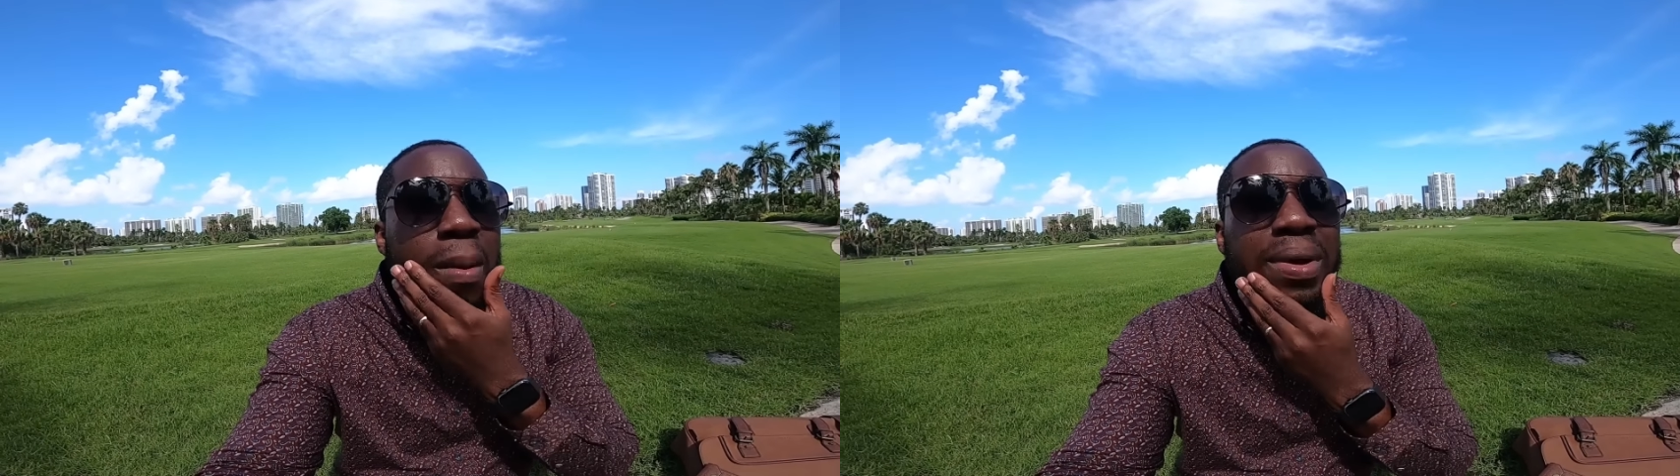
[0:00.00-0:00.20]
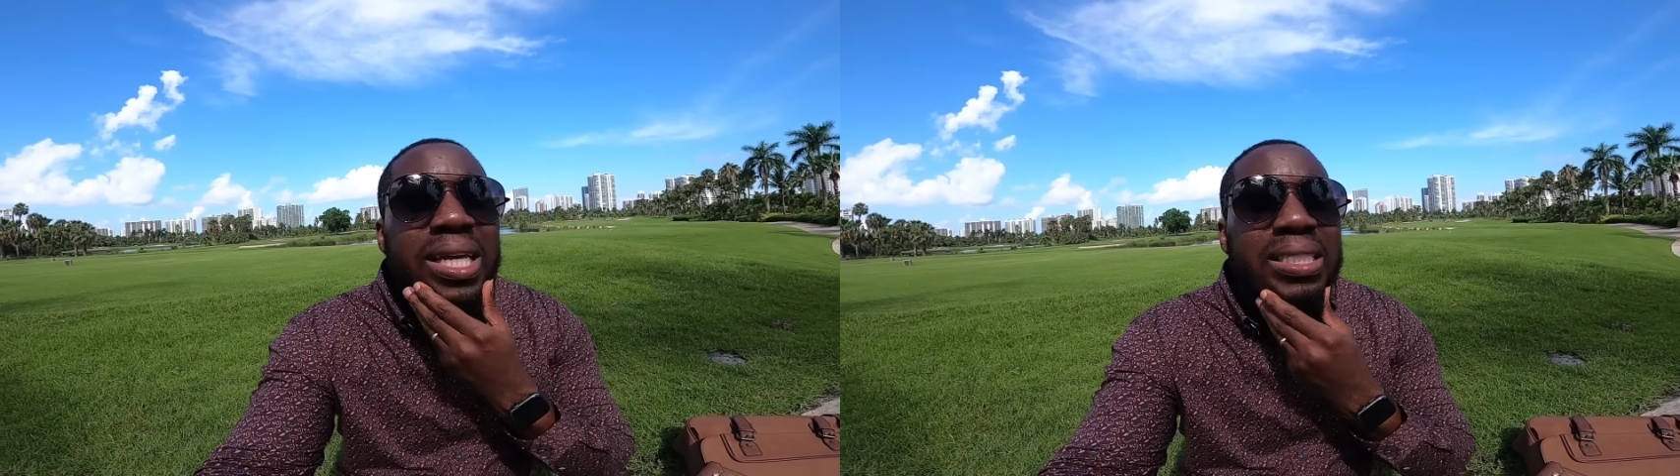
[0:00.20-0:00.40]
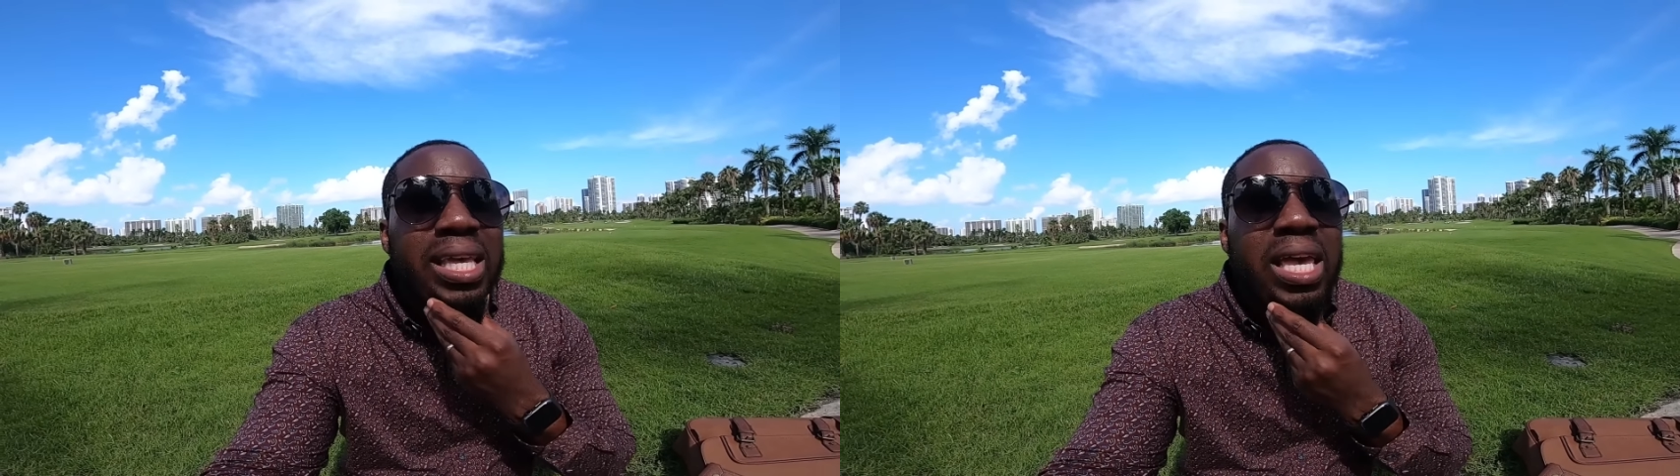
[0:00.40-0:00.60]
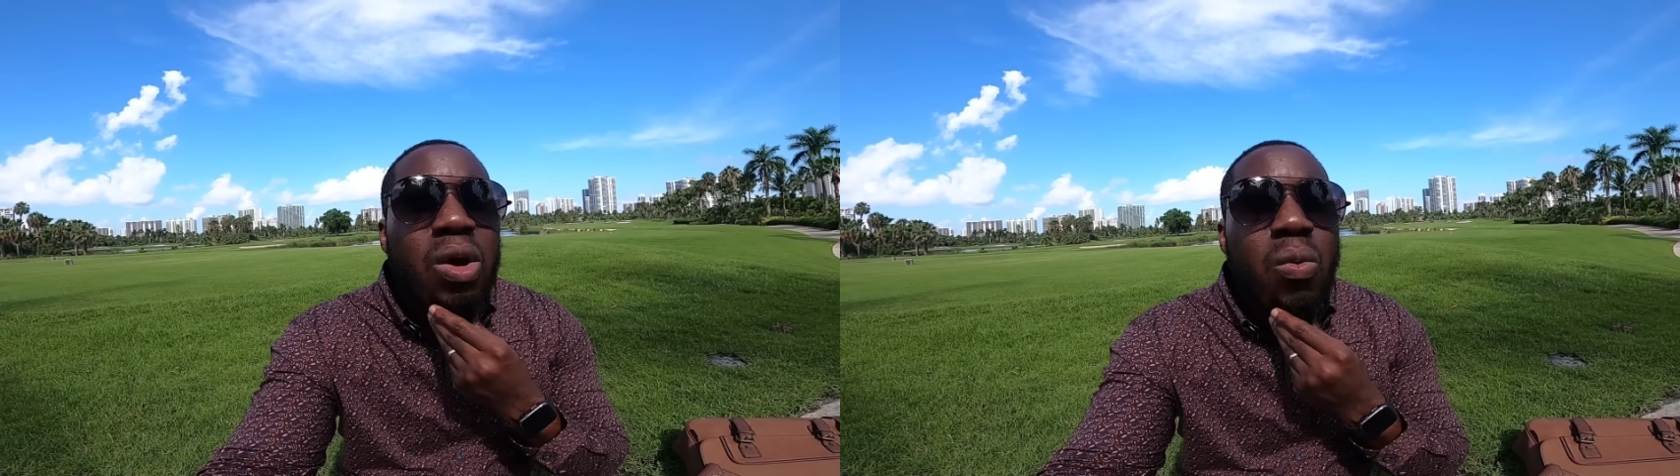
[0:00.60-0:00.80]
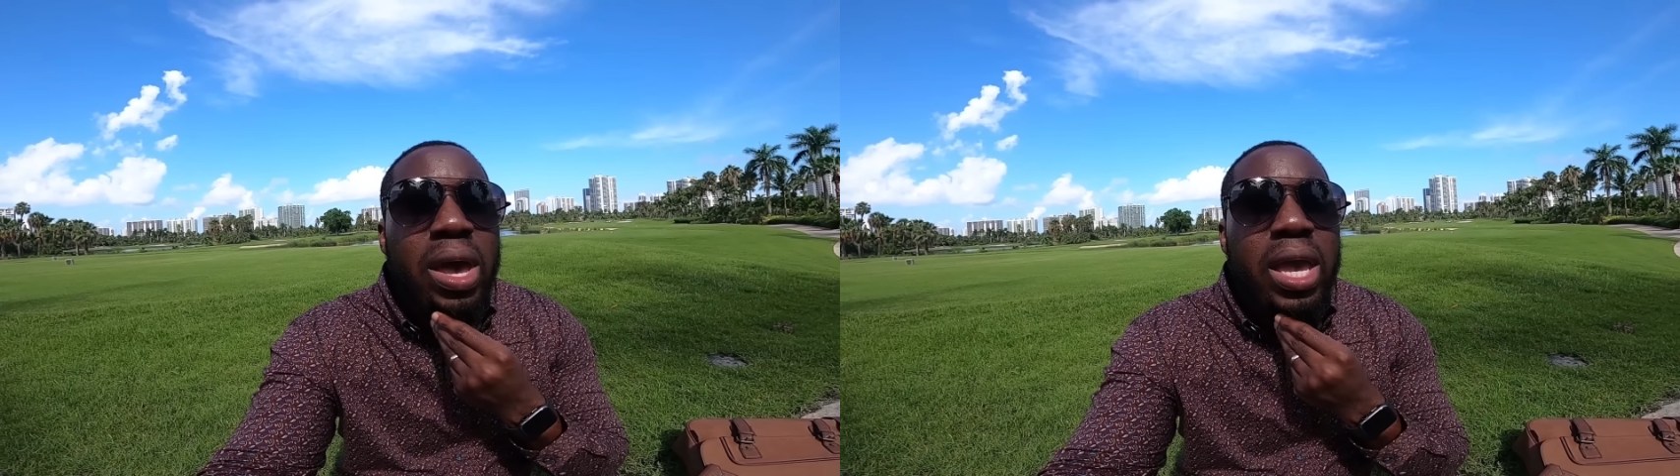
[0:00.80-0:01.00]
my biggest
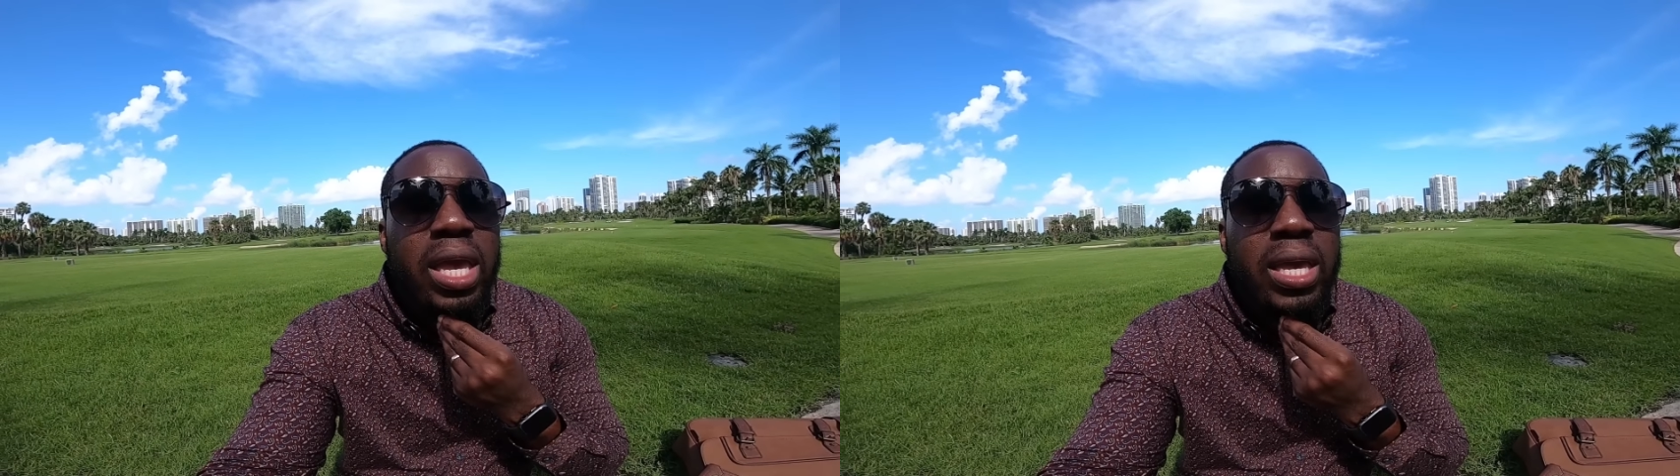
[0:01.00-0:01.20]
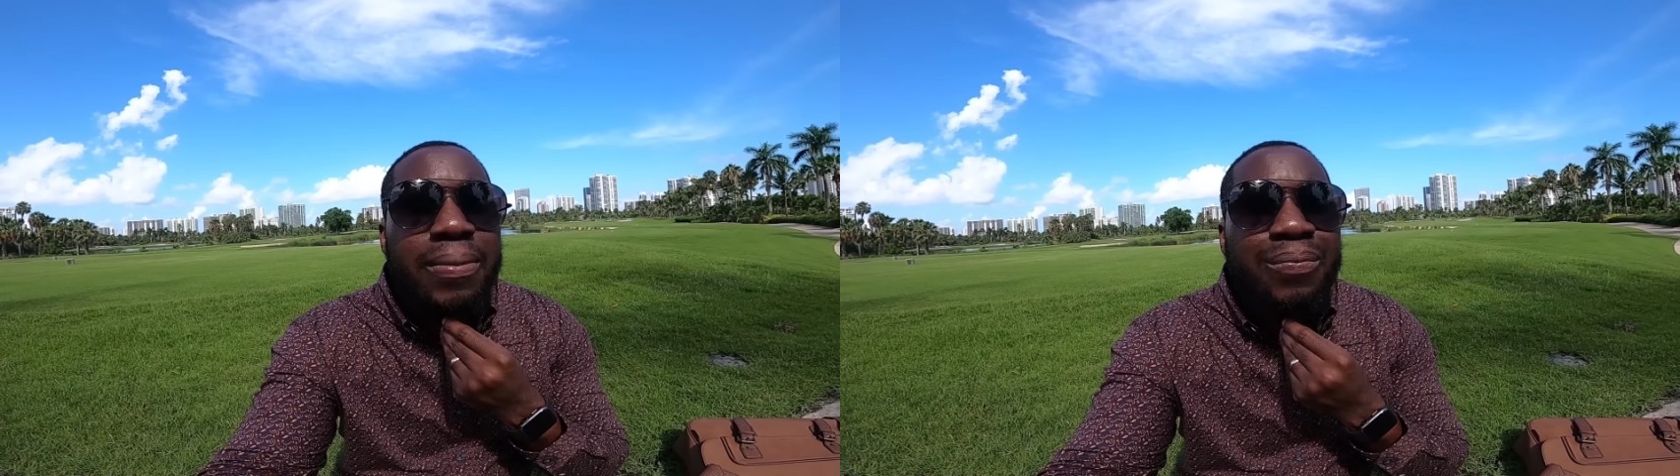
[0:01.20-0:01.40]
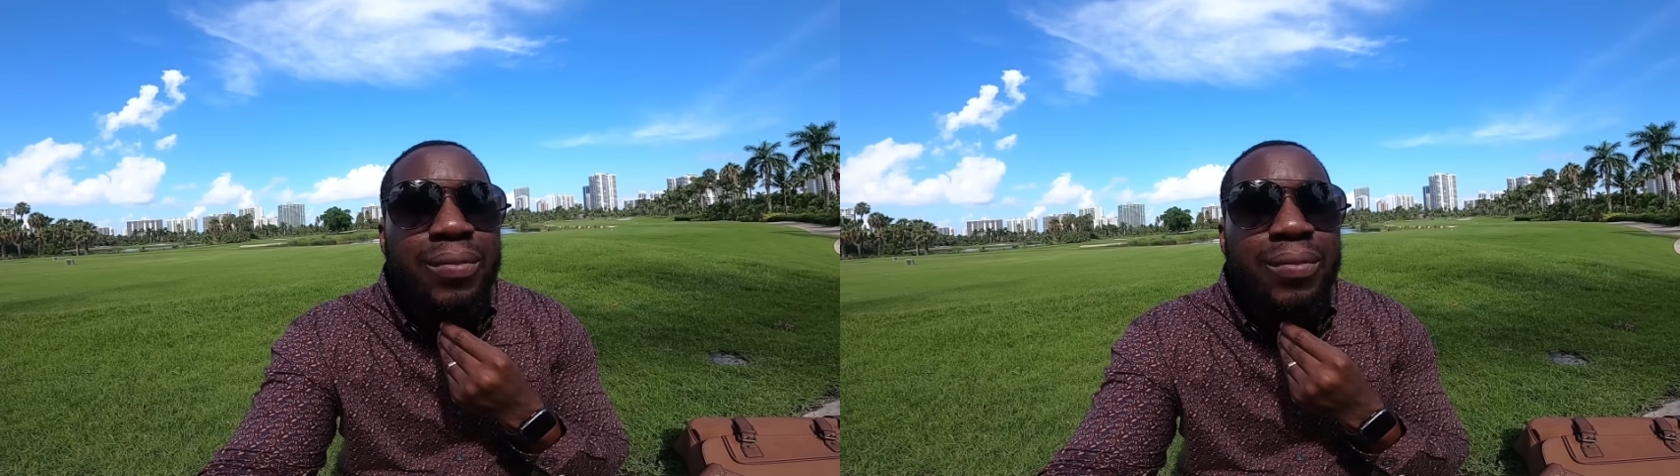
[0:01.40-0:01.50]
takeaway